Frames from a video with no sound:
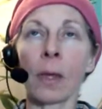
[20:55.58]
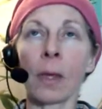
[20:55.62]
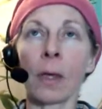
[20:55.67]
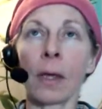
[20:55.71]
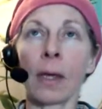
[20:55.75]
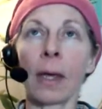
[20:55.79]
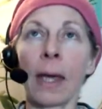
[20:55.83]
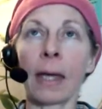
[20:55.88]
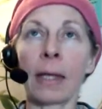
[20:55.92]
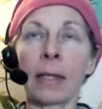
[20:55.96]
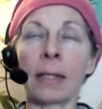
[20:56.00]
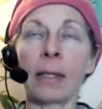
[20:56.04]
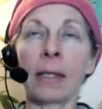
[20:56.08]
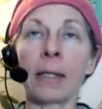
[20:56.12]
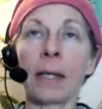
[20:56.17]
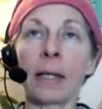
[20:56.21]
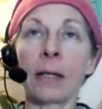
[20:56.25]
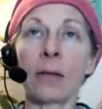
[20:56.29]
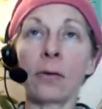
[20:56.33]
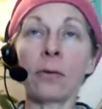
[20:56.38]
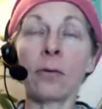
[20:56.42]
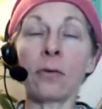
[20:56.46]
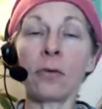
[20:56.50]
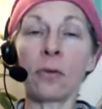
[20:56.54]
And then they
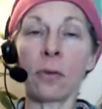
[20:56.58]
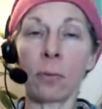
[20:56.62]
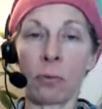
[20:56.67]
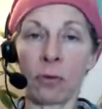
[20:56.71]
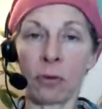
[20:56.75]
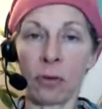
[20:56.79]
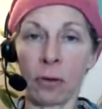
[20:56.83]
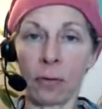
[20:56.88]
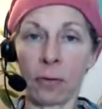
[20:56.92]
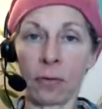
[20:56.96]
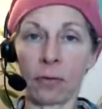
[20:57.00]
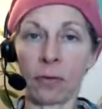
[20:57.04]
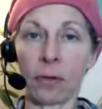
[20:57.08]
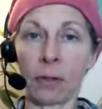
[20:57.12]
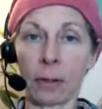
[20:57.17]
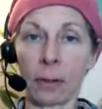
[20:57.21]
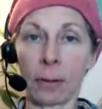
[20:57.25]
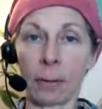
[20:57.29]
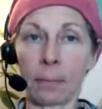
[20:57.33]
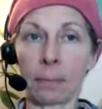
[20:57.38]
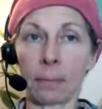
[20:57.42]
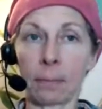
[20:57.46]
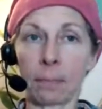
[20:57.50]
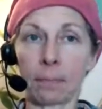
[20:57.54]
lose themselves in it.
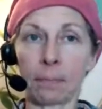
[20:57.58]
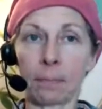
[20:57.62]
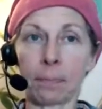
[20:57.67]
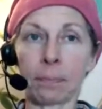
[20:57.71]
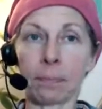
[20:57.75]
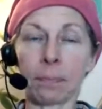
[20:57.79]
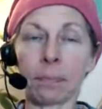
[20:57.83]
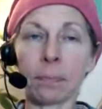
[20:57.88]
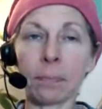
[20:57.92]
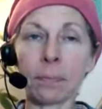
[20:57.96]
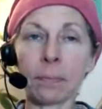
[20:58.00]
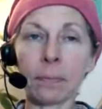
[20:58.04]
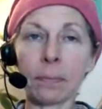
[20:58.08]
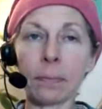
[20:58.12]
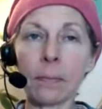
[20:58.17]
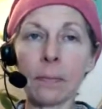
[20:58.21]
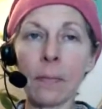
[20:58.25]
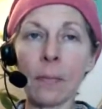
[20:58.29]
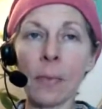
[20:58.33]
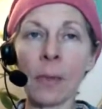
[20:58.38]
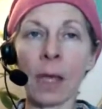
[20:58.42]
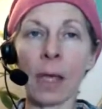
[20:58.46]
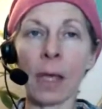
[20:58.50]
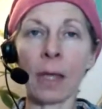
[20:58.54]

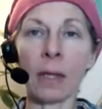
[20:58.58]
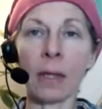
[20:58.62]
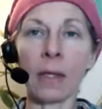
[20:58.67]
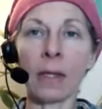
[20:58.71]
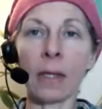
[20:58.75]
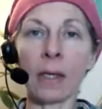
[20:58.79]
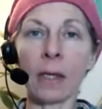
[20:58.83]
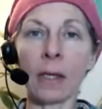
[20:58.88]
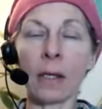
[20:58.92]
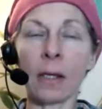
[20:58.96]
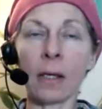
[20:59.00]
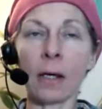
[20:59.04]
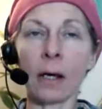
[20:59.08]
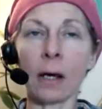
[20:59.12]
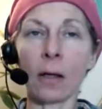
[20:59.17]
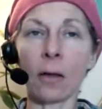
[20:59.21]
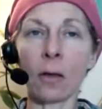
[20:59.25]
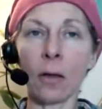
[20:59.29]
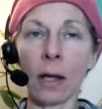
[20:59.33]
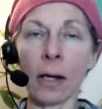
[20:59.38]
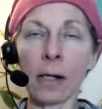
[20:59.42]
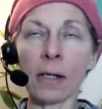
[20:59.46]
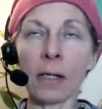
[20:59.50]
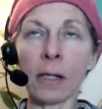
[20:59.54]
And then a
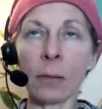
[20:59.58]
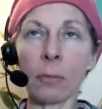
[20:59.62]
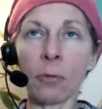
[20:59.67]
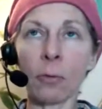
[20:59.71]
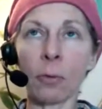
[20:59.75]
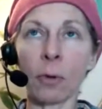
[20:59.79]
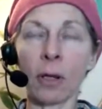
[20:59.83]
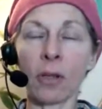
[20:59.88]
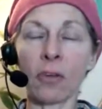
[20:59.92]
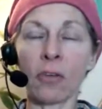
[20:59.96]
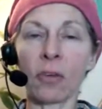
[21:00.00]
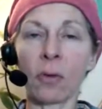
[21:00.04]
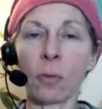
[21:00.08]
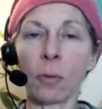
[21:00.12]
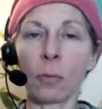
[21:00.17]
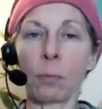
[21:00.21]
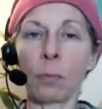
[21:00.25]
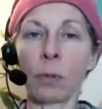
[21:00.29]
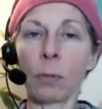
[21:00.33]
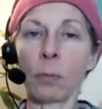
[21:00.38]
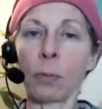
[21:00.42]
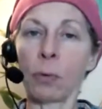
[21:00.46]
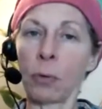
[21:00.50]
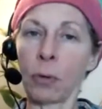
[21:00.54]
lot of times what I see with
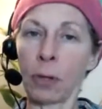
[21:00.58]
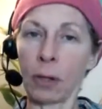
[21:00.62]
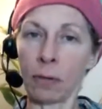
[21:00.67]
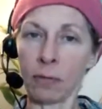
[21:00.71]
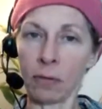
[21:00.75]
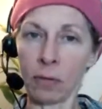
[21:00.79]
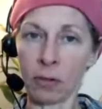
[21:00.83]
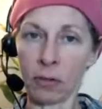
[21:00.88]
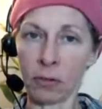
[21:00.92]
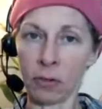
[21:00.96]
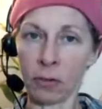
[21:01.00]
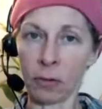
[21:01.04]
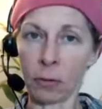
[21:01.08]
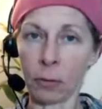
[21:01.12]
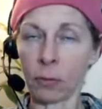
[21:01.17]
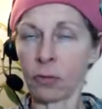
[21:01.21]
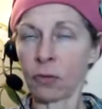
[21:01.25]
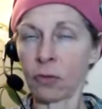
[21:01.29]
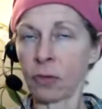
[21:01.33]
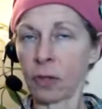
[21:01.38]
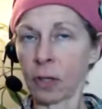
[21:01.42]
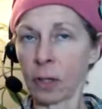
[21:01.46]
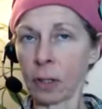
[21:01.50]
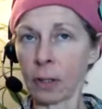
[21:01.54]
people who have this skill
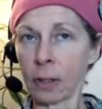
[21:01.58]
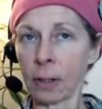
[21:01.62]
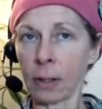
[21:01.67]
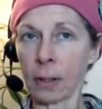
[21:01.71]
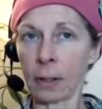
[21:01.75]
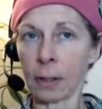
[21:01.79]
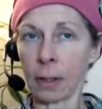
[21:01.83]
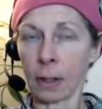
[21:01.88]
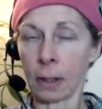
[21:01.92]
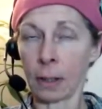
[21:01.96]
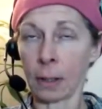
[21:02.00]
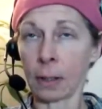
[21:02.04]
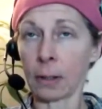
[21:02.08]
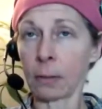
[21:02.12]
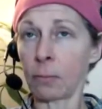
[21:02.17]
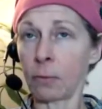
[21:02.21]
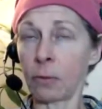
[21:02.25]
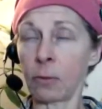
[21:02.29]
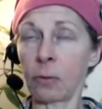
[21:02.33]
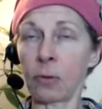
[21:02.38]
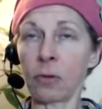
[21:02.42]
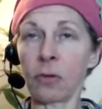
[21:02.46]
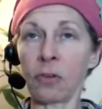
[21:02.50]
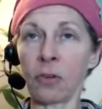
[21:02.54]
set, and I
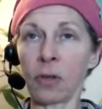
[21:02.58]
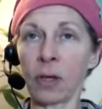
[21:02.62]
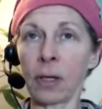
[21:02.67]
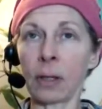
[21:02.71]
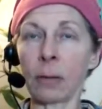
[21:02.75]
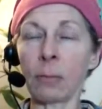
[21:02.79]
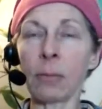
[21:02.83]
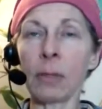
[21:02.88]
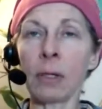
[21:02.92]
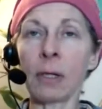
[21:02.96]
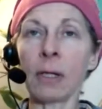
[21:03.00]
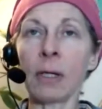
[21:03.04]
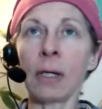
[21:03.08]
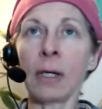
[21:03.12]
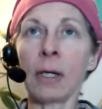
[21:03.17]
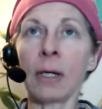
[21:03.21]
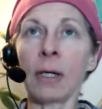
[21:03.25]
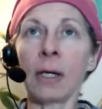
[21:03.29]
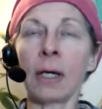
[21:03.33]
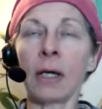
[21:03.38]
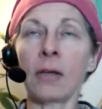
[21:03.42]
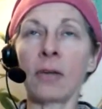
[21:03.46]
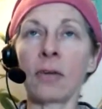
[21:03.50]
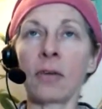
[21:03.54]
do the same,
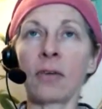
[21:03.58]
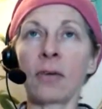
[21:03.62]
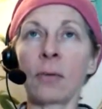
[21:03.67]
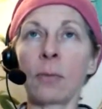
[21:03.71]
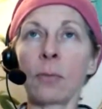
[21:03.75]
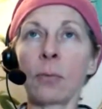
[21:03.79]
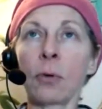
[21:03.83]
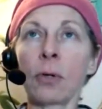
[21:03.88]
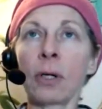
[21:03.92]
is at some point I